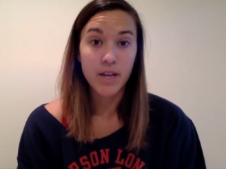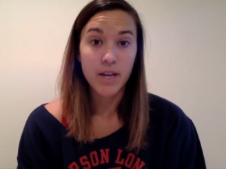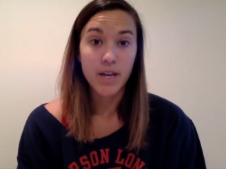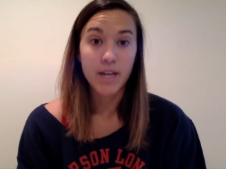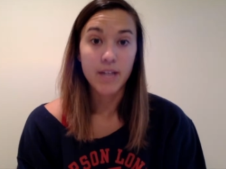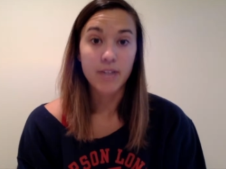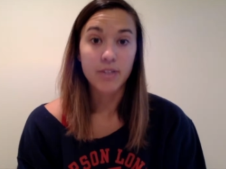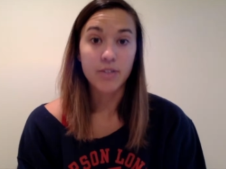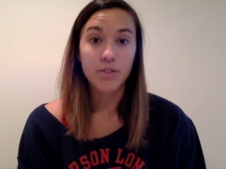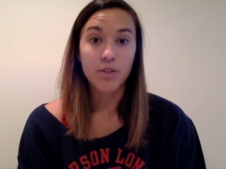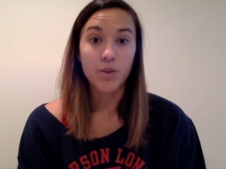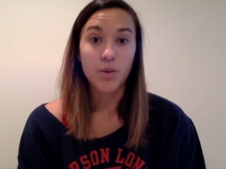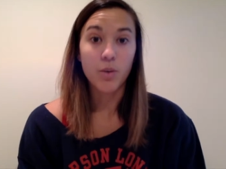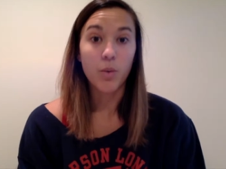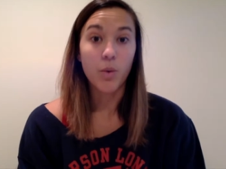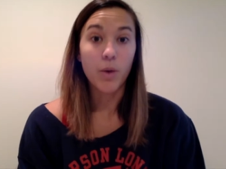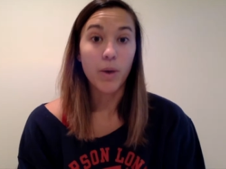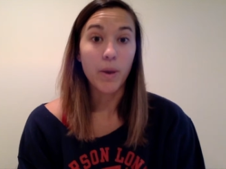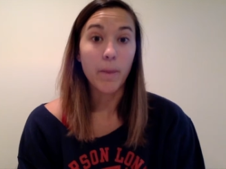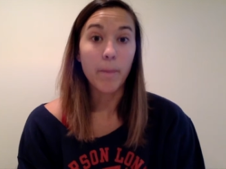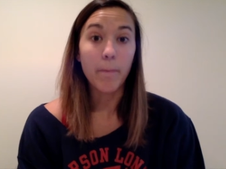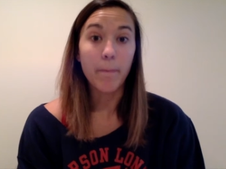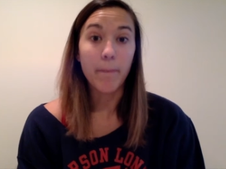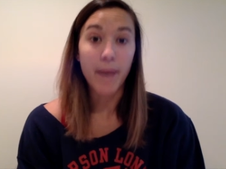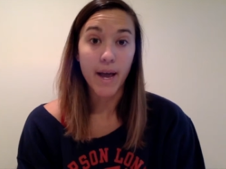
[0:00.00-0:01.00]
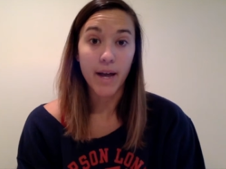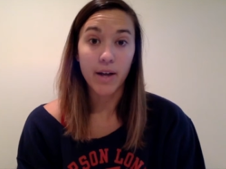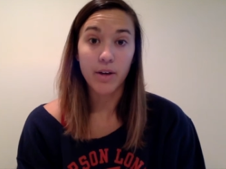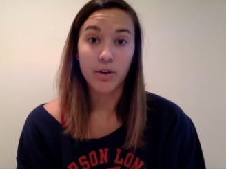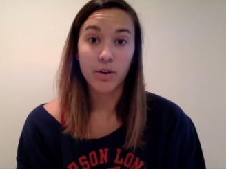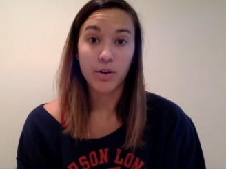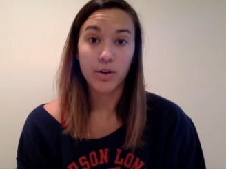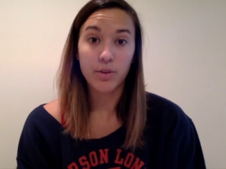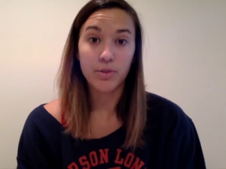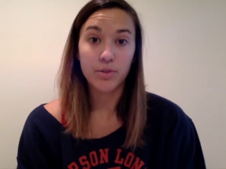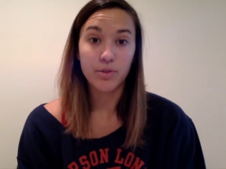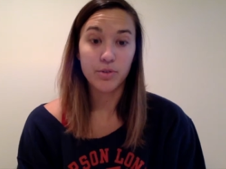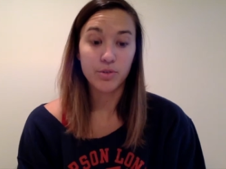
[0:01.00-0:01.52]
And so what a
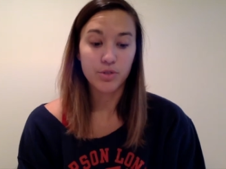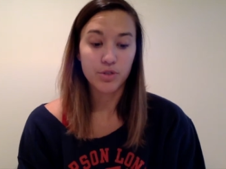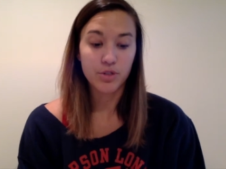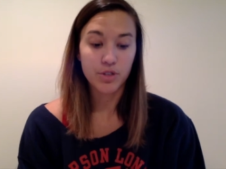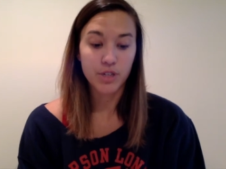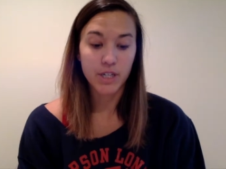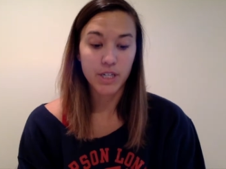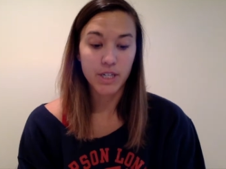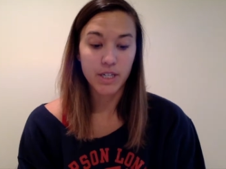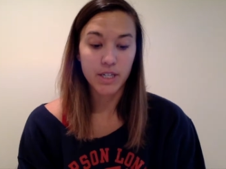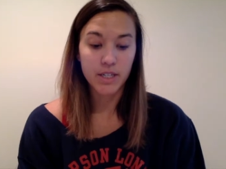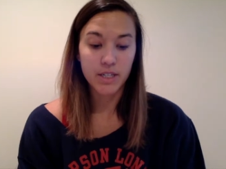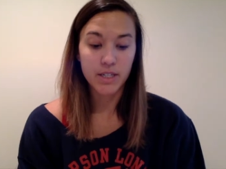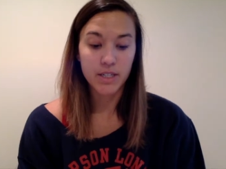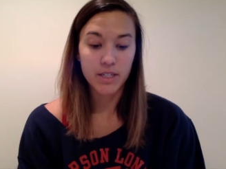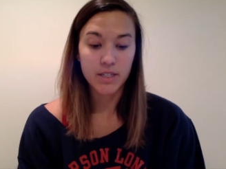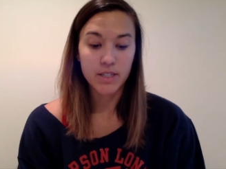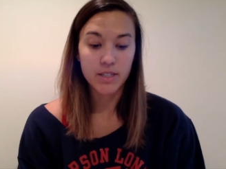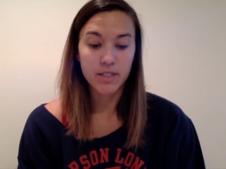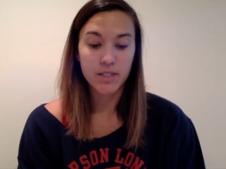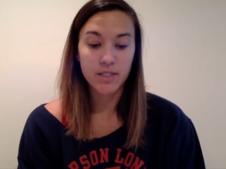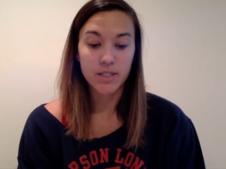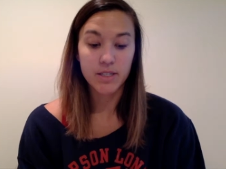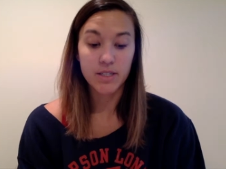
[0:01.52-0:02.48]
macronutrient is